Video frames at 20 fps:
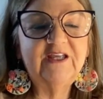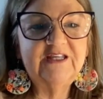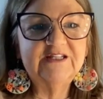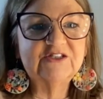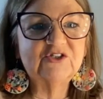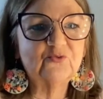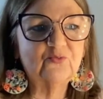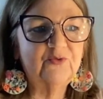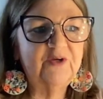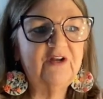
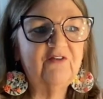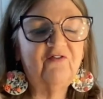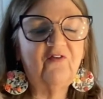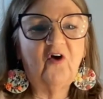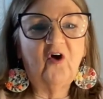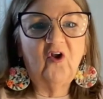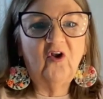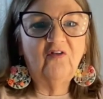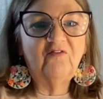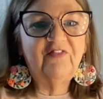gets rid of
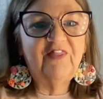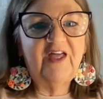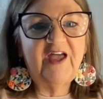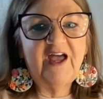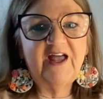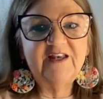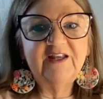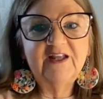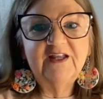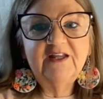all of
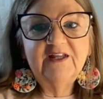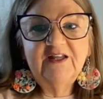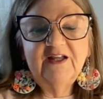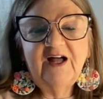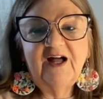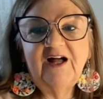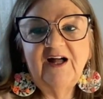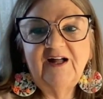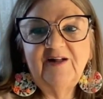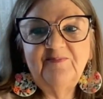that
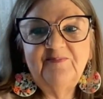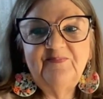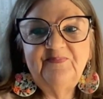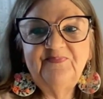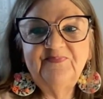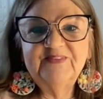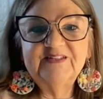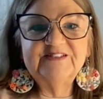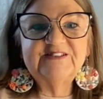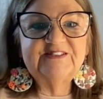
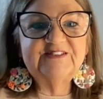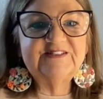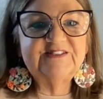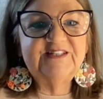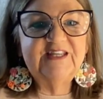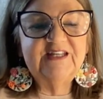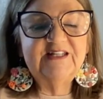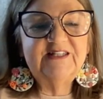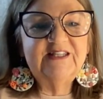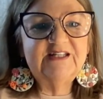
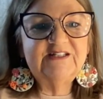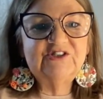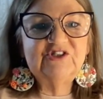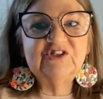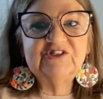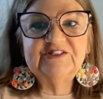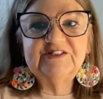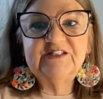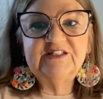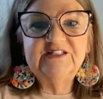skin that
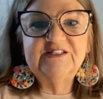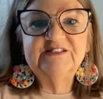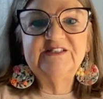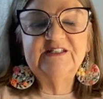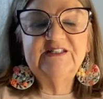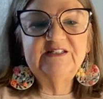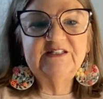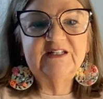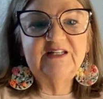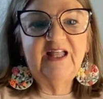just
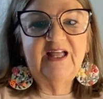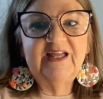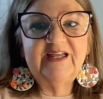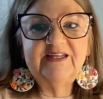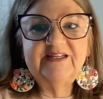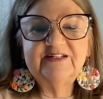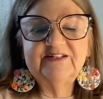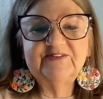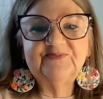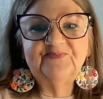isn't
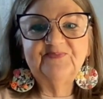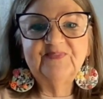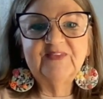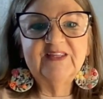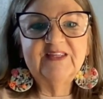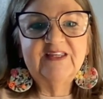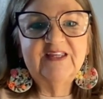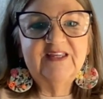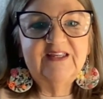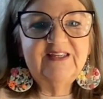like
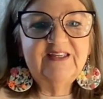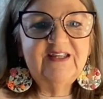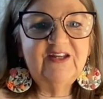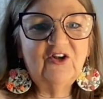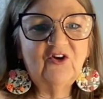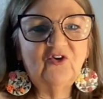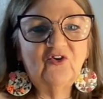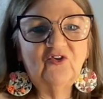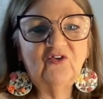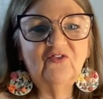
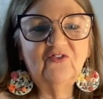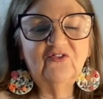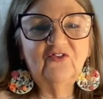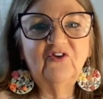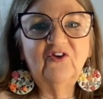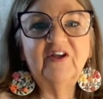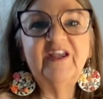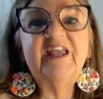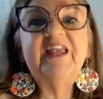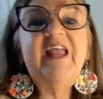
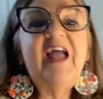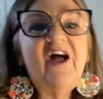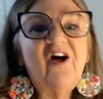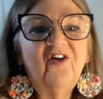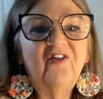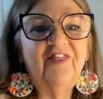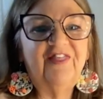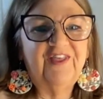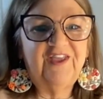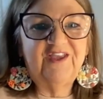looking
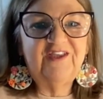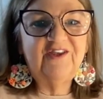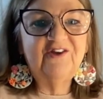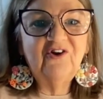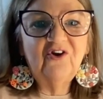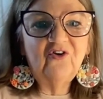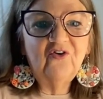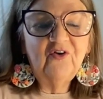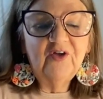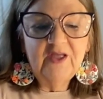healthy,
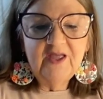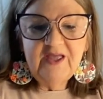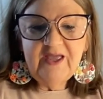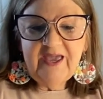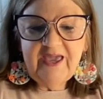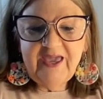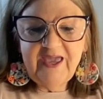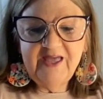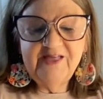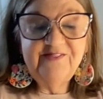
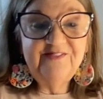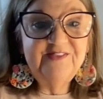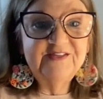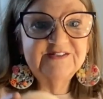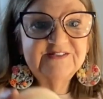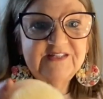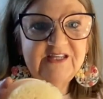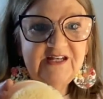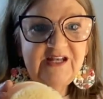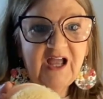and
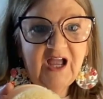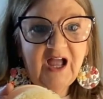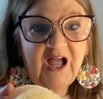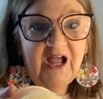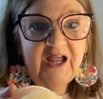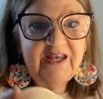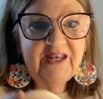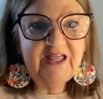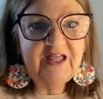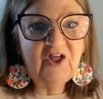this can
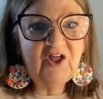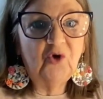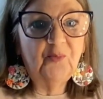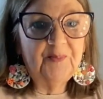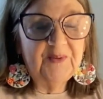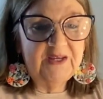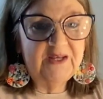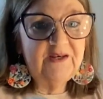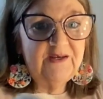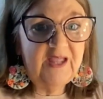kind of
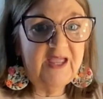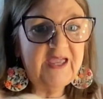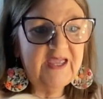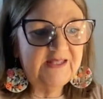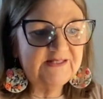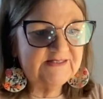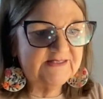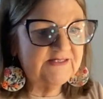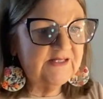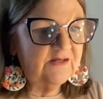help
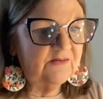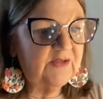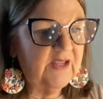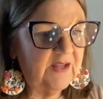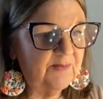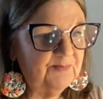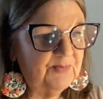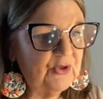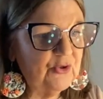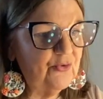enhance
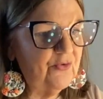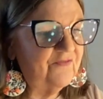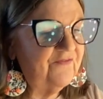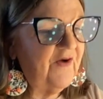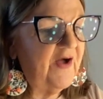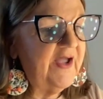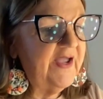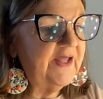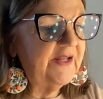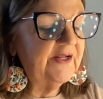and
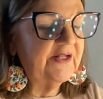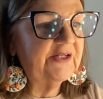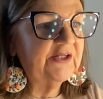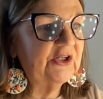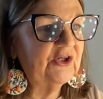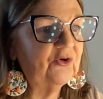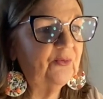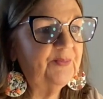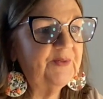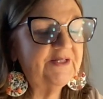beautify it a
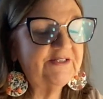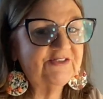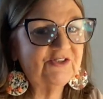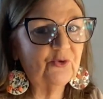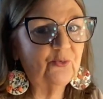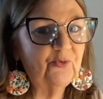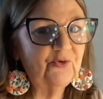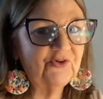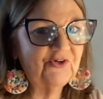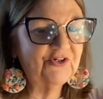little bit. So
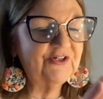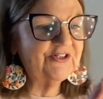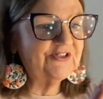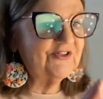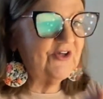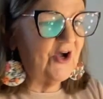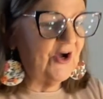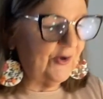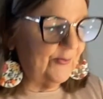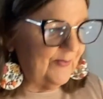we're going to
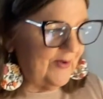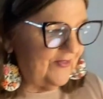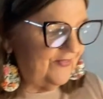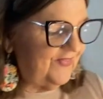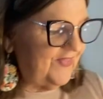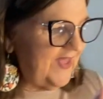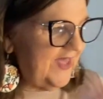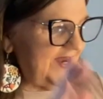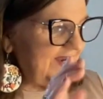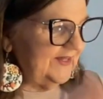talk about
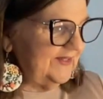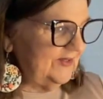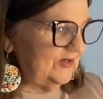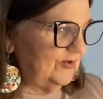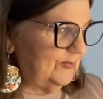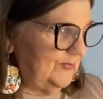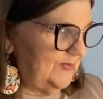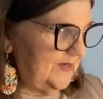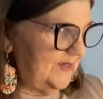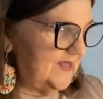that a
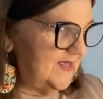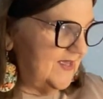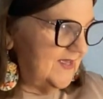little bit.